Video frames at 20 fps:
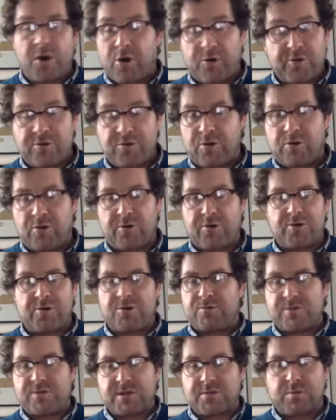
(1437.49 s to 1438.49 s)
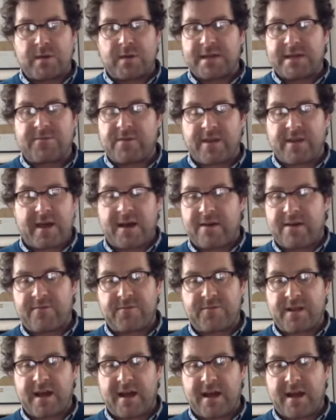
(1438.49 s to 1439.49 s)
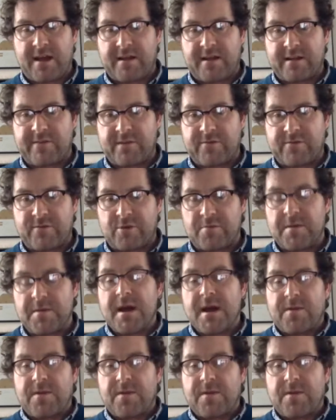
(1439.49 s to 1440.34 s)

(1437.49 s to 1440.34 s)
on, on a new suite for their for their living room.